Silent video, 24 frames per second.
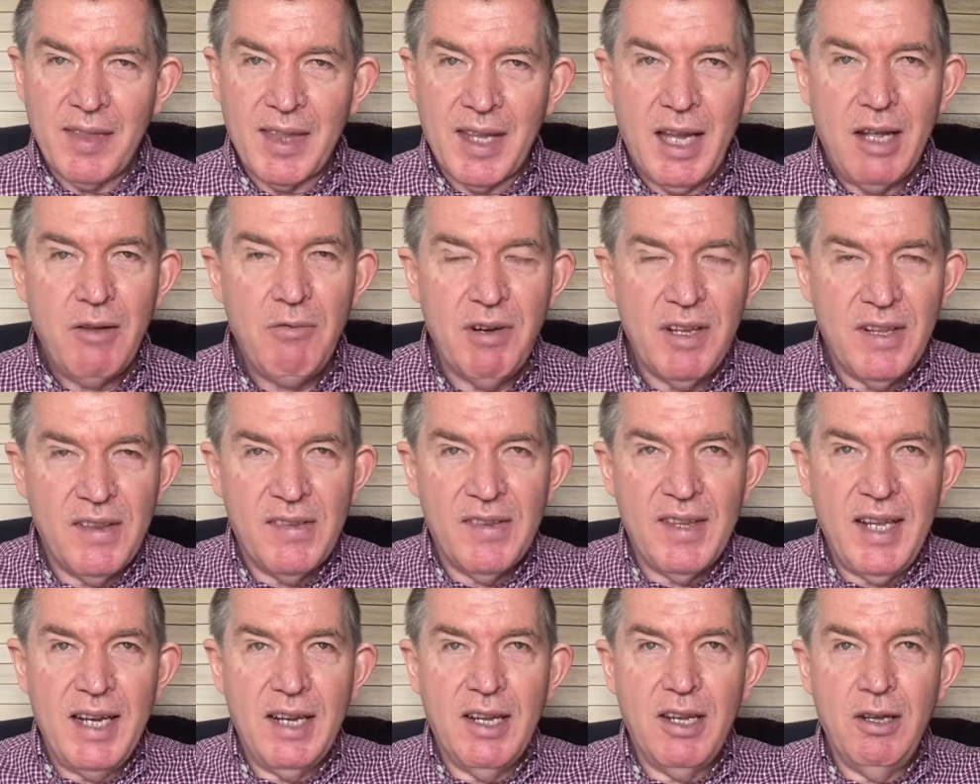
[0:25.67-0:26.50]
And we
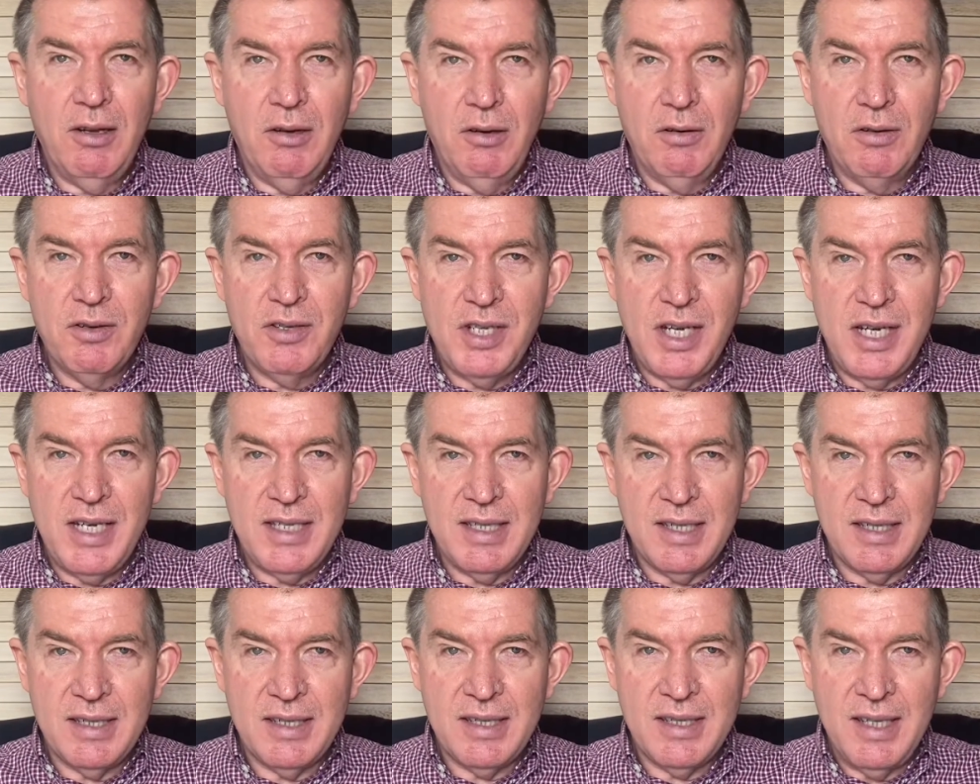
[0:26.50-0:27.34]
thank you, Lord
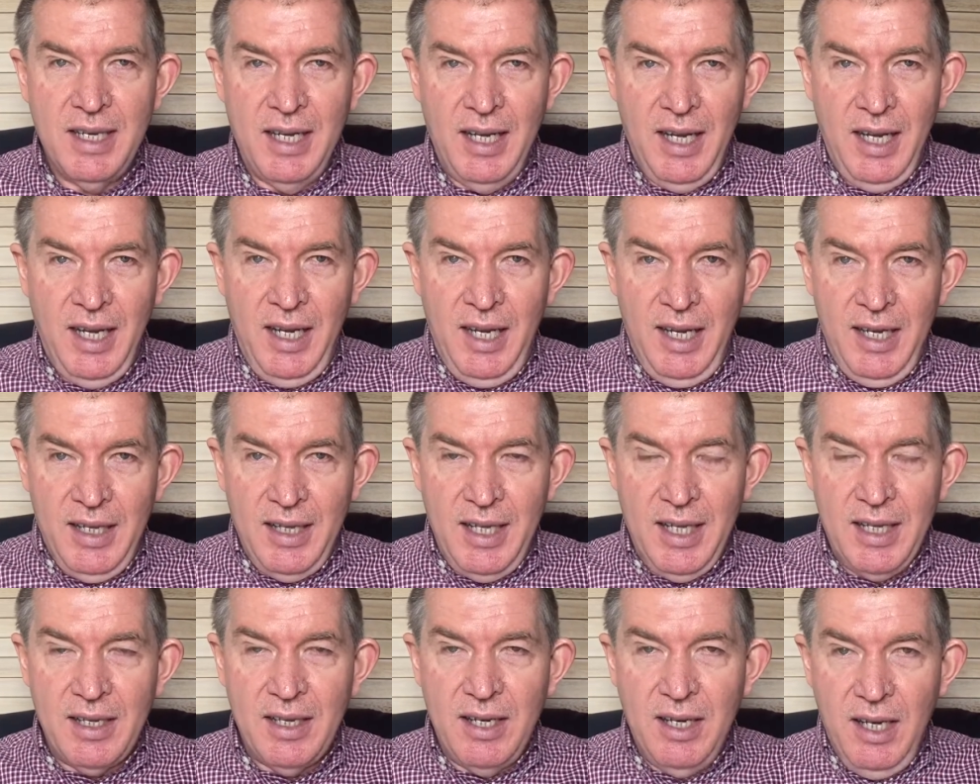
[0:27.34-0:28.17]
Jesus,
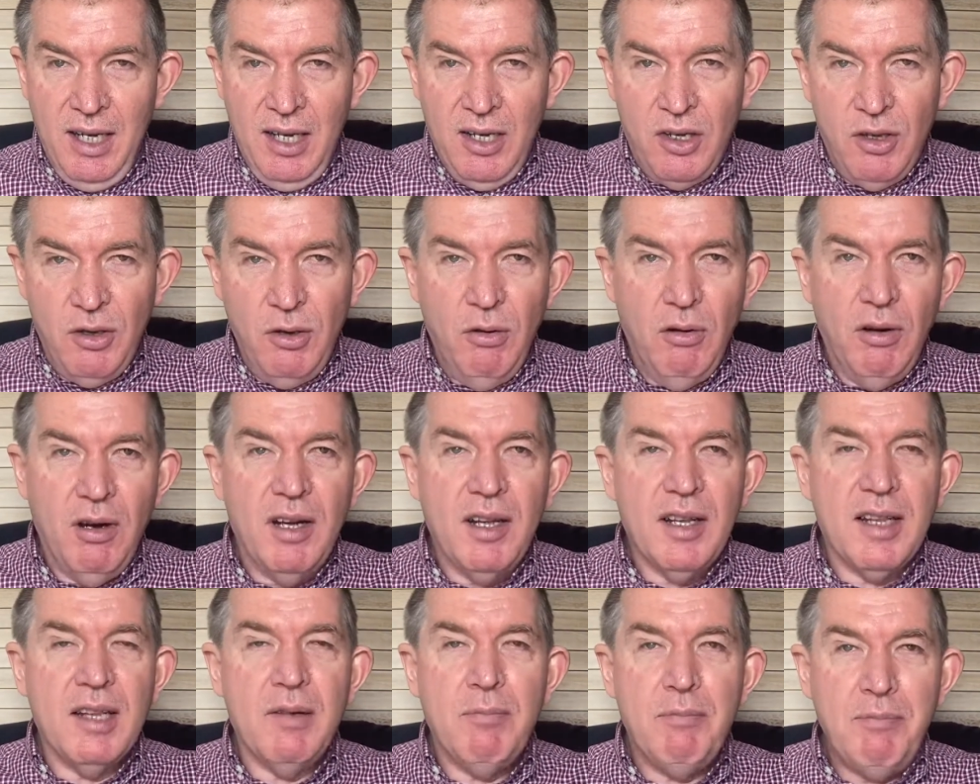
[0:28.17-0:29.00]
that you
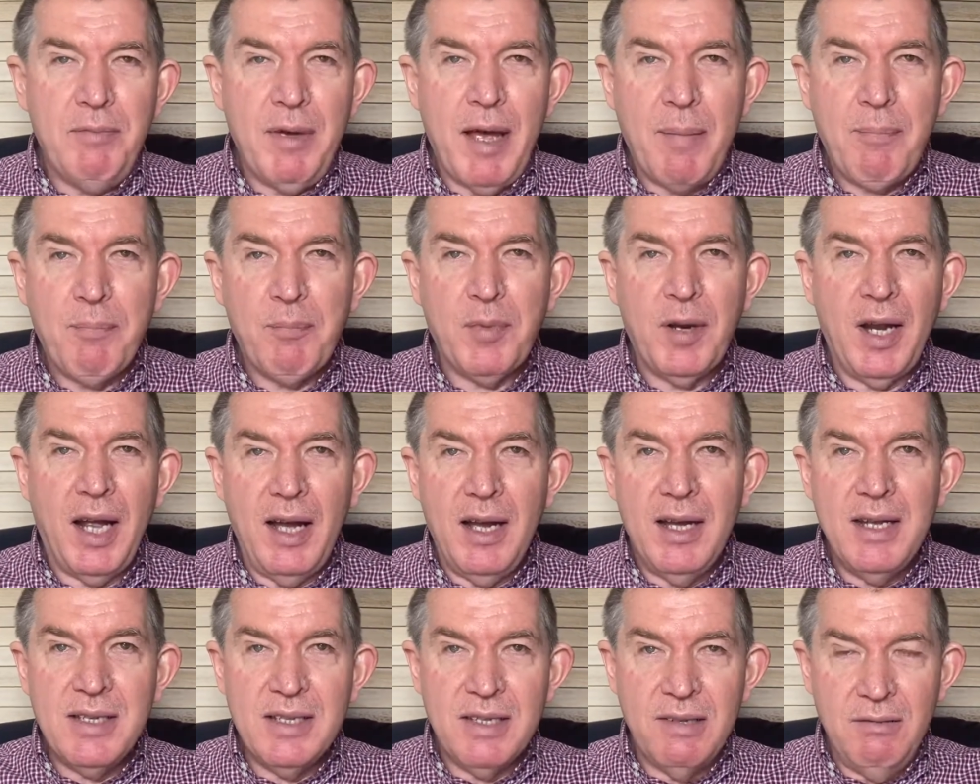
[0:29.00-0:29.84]
are the
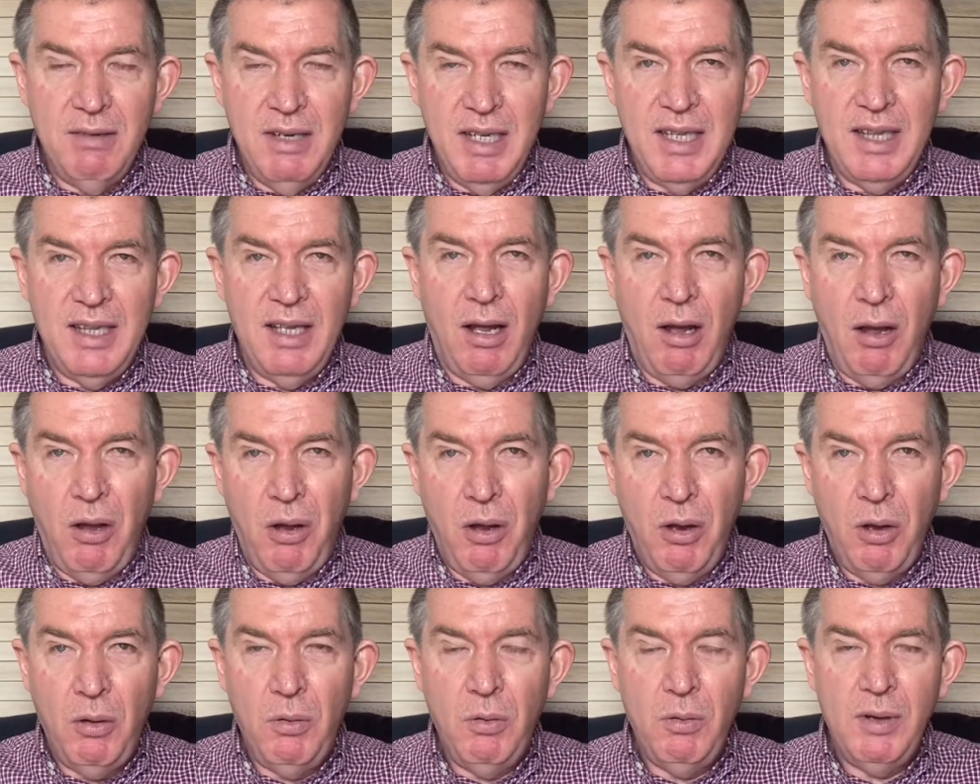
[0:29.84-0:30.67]
baptizer in the
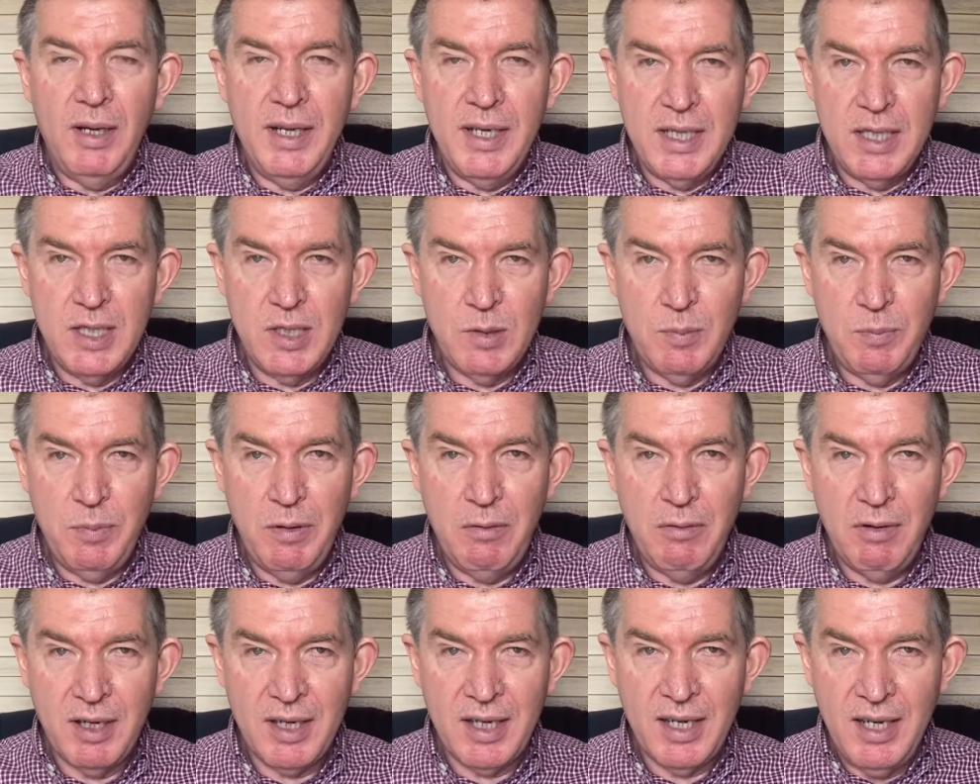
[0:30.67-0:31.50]
Holy
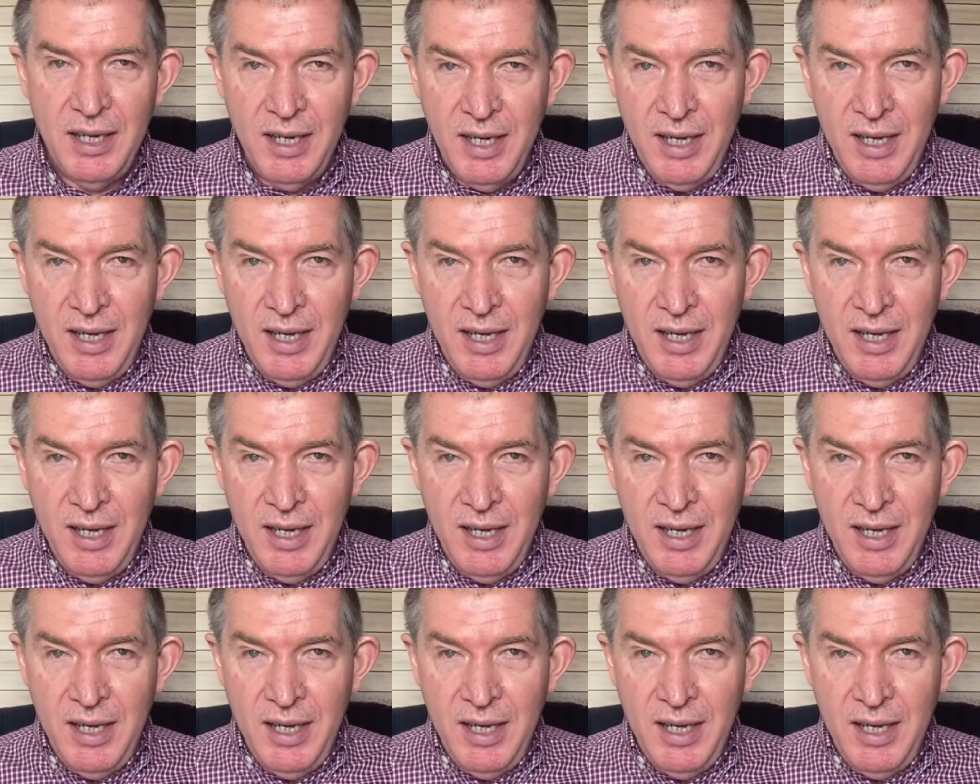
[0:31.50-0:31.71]
Spirit,